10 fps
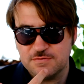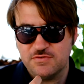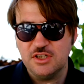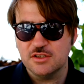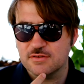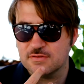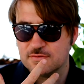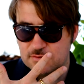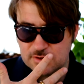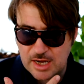the
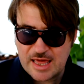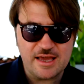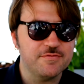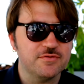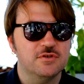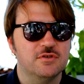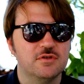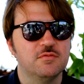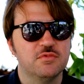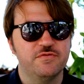finite life, no?